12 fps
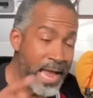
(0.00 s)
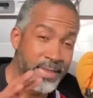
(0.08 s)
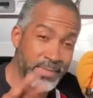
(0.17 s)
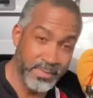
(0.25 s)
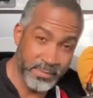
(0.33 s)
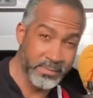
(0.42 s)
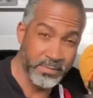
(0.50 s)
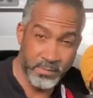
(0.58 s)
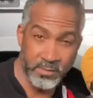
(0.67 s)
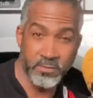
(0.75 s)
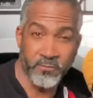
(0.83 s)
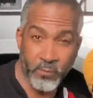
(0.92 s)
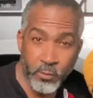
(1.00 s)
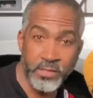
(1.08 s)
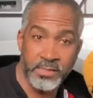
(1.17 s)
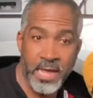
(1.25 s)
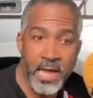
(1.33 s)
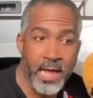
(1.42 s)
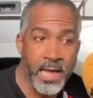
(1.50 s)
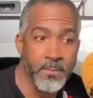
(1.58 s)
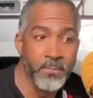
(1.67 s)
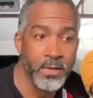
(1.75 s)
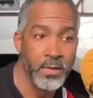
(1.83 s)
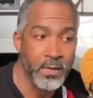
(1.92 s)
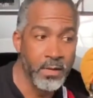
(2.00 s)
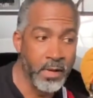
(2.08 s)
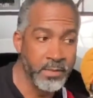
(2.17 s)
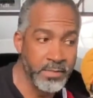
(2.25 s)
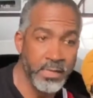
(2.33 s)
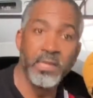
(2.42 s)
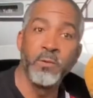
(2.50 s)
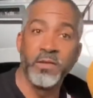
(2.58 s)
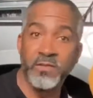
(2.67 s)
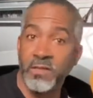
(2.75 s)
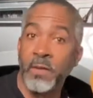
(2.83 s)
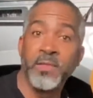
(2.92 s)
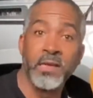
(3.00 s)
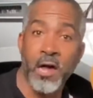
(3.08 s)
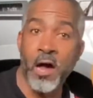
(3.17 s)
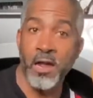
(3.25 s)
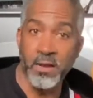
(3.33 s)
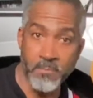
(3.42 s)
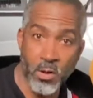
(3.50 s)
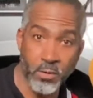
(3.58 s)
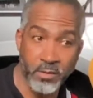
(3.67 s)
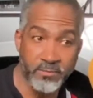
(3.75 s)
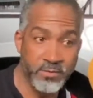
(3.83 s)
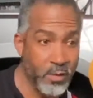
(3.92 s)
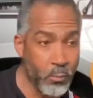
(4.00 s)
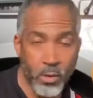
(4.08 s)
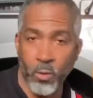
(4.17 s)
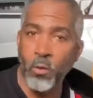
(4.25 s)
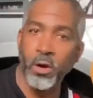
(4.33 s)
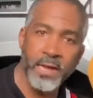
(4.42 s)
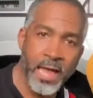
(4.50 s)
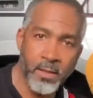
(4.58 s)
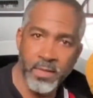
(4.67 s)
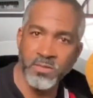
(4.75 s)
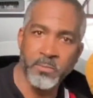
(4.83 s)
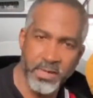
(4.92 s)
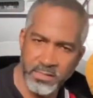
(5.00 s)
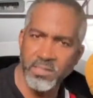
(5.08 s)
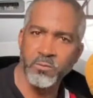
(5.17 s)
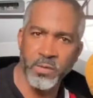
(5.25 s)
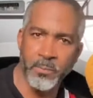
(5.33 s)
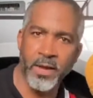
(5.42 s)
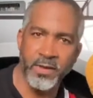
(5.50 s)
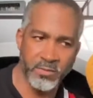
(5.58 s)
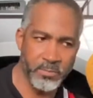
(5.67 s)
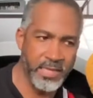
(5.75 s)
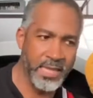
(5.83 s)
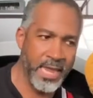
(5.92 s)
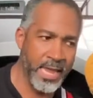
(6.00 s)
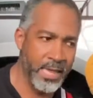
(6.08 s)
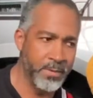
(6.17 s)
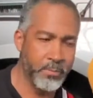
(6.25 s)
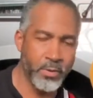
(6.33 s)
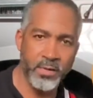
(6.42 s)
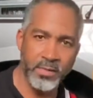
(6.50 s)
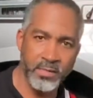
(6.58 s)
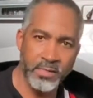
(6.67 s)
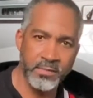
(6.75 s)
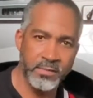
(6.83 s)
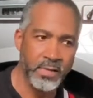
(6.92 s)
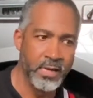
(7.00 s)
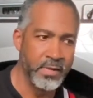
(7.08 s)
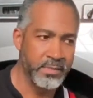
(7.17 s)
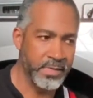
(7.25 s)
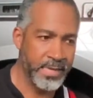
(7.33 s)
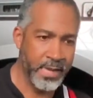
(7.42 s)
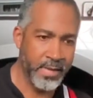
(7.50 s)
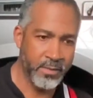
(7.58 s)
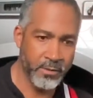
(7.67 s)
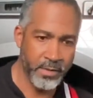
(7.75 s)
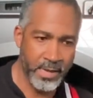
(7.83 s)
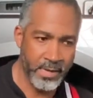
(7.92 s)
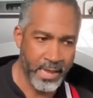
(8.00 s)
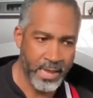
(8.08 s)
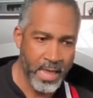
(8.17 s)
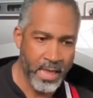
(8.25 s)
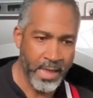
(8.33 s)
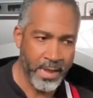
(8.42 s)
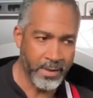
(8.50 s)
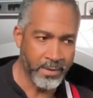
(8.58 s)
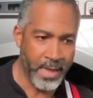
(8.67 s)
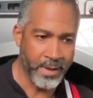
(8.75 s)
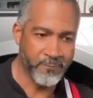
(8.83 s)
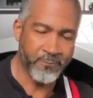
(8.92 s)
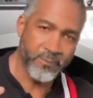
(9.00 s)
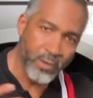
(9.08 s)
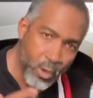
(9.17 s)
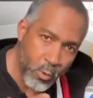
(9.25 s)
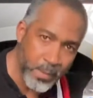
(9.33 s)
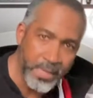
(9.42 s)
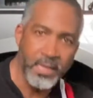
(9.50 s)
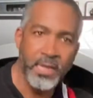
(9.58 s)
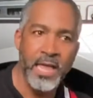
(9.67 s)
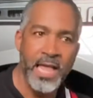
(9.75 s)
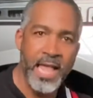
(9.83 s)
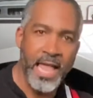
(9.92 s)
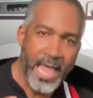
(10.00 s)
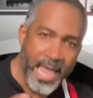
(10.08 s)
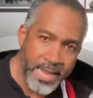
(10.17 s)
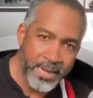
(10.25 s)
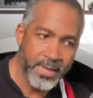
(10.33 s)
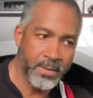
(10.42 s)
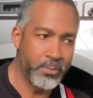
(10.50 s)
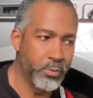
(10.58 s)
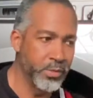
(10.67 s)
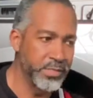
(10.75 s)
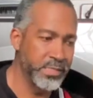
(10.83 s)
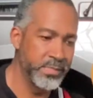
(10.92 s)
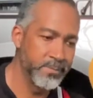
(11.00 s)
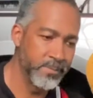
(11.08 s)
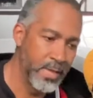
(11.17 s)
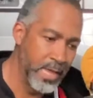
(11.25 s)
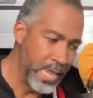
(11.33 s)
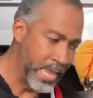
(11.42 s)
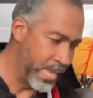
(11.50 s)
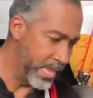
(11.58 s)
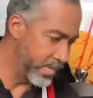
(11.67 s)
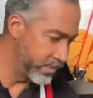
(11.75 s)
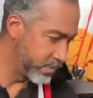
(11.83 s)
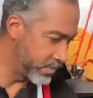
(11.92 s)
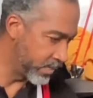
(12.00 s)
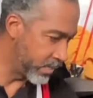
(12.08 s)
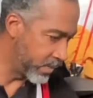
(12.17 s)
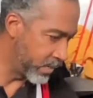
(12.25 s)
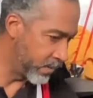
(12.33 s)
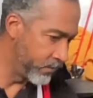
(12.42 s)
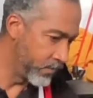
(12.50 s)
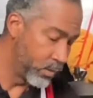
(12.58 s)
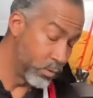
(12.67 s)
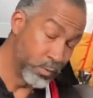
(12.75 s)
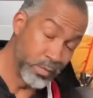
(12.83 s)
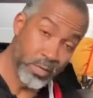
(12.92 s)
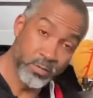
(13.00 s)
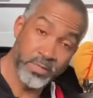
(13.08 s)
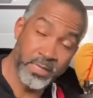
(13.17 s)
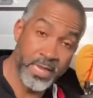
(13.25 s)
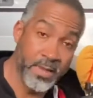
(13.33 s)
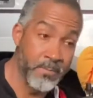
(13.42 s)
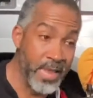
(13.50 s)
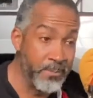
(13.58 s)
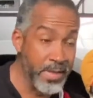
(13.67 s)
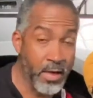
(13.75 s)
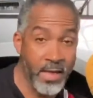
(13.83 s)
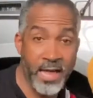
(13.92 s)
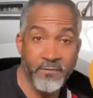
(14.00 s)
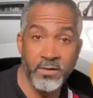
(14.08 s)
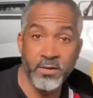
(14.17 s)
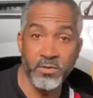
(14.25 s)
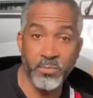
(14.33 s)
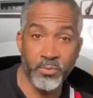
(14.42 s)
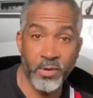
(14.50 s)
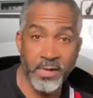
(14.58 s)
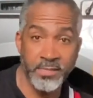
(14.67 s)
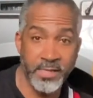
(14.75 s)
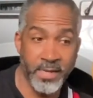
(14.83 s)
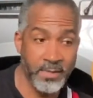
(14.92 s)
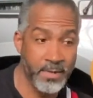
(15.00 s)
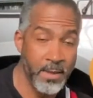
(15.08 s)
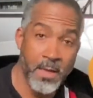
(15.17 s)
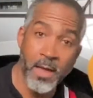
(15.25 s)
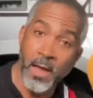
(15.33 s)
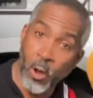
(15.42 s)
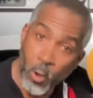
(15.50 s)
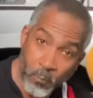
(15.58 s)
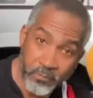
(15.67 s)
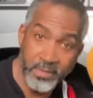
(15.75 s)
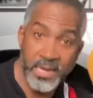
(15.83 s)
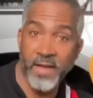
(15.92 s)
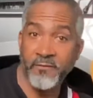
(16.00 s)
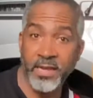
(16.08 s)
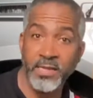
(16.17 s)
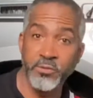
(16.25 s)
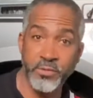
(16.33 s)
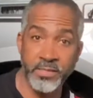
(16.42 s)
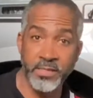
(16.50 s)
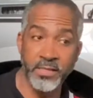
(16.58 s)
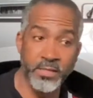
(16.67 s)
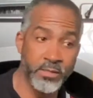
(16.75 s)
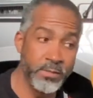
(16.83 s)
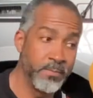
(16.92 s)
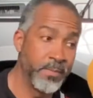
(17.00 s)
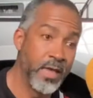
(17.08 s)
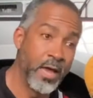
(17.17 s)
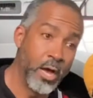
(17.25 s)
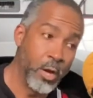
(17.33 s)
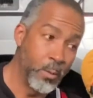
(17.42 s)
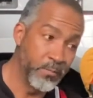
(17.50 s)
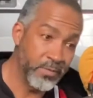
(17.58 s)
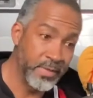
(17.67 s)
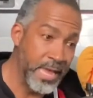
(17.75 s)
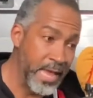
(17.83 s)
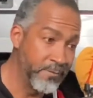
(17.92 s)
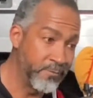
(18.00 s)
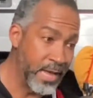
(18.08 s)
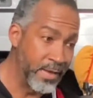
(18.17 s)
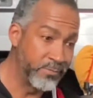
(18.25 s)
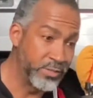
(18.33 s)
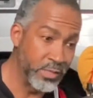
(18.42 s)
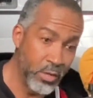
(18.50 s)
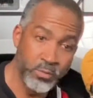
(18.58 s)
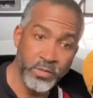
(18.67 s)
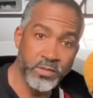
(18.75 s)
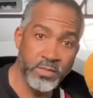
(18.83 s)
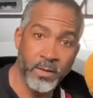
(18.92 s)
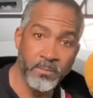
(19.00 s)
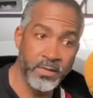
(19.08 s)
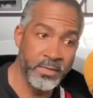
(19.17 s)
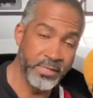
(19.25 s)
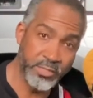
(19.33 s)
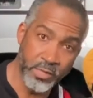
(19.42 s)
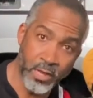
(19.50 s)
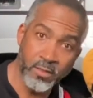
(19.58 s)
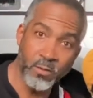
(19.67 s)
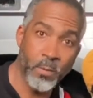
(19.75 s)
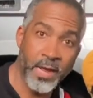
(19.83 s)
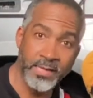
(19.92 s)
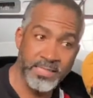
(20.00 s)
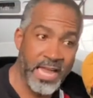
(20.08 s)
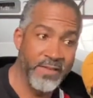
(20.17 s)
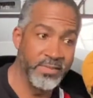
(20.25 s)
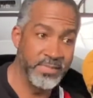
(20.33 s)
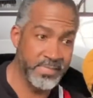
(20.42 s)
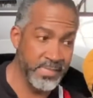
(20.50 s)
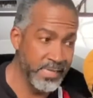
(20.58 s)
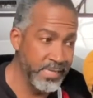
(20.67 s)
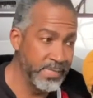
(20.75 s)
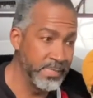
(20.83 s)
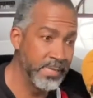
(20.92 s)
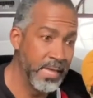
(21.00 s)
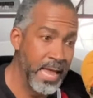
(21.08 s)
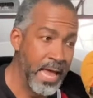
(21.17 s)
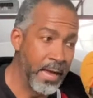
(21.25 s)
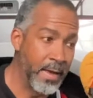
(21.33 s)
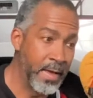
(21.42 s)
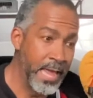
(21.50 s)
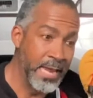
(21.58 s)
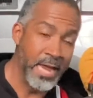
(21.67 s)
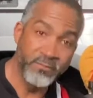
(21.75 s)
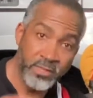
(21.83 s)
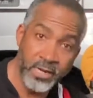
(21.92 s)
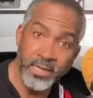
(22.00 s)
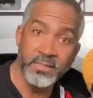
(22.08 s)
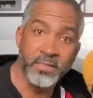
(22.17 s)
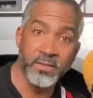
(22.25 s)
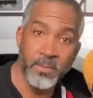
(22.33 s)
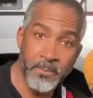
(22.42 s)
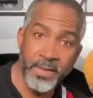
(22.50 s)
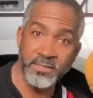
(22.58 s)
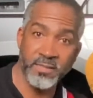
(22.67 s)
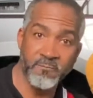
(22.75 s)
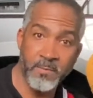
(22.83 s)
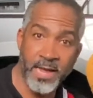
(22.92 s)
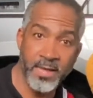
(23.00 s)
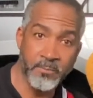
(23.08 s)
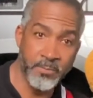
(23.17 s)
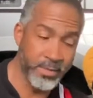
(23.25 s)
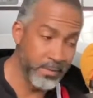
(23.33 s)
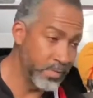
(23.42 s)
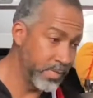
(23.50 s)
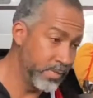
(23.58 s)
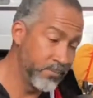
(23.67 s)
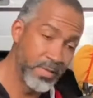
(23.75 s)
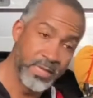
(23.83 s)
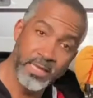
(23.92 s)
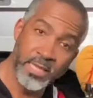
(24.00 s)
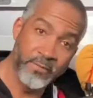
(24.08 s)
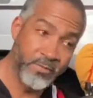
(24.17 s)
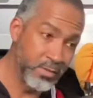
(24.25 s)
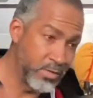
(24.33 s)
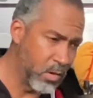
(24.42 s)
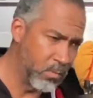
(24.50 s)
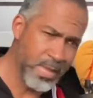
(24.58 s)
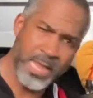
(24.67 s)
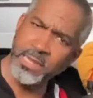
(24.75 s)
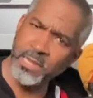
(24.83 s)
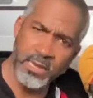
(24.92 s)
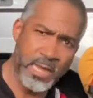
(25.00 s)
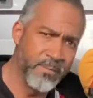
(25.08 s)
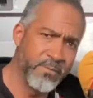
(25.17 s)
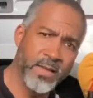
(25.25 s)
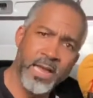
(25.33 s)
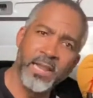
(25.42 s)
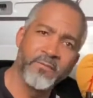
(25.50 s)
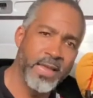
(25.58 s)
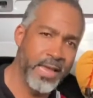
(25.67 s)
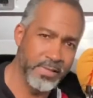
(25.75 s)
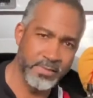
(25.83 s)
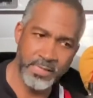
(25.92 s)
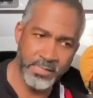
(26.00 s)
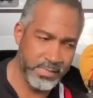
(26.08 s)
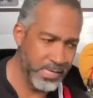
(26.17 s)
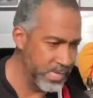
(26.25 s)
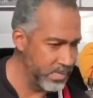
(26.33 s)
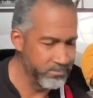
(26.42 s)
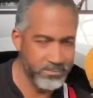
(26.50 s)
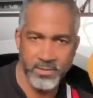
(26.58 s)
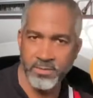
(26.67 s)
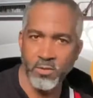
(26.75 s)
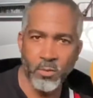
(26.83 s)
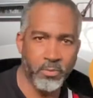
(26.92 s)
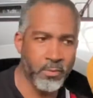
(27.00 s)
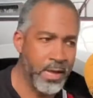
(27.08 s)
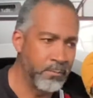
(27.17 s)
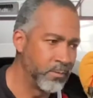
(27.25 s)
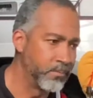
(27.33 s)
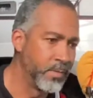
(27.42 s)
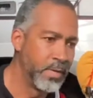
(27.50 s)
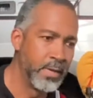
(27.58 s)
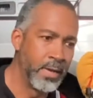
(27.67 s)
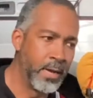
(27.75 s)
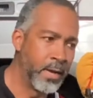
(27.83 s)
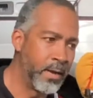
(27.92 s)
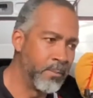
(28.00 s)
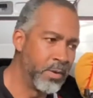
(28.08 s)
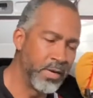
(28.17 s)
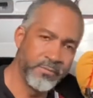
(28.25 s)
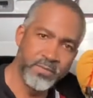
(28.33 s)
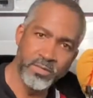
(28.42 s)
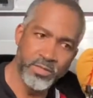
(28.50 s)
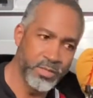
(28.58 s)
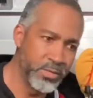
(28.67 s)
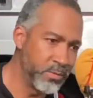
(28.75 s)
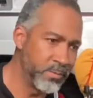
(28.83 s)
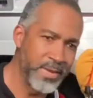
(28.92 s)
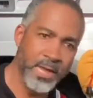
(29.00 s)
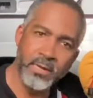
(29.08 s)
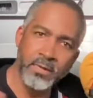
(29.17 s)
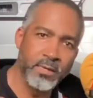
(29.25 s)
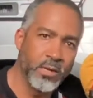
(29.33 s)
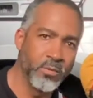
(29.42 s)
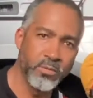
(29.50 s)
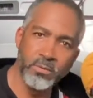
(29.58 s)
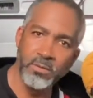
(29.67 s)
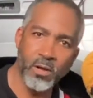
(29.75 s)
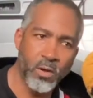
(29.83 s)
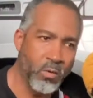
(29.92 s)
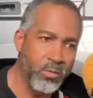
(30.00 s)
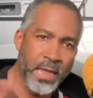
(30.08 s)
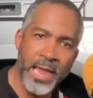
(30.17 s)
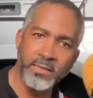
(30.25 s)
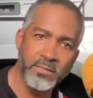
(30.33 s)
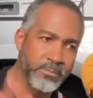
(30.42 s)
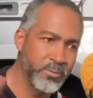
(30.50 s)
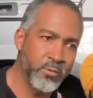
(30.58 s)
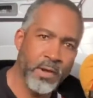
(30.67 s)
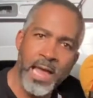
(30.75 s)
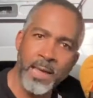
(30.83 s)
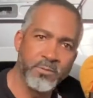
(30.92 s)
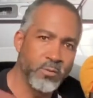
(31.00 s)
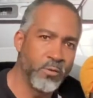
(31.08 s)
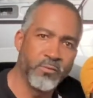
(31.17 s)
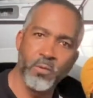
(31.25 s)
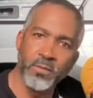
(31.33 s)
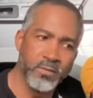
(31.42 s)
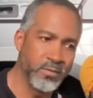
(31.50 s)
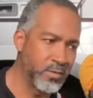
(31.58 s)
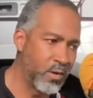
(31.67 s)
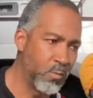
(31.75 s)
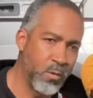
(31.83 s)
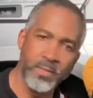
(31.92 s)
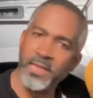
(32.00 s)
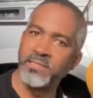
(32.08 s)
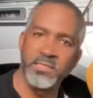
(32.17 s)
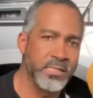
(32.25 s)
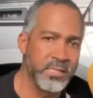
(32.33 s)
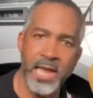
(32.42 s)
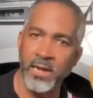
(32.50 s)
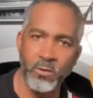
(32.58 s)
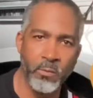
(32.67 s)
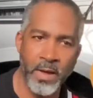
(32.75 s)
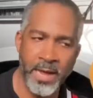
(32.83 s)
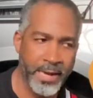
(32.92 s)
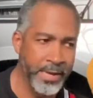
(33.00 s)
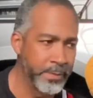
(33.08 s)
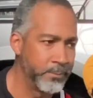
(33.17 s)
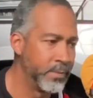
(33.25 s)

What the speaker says: I think this is his first time dealing with something automotive. So we'll work out as best as we possibly can, putting this together in a flowing, edited portion. And who knows, again, maybe I'll have another project. Hopefully I've interested you. Hopefully I've shown you something that you otherwise haven't seen. And I've done it to the best of my ability. If you don't like it, I'm fine. I've got a thick skin. It's no problem. But if you do, I'm not going to go through the whole like, subscribe, so forth and so on. That's just not who I am.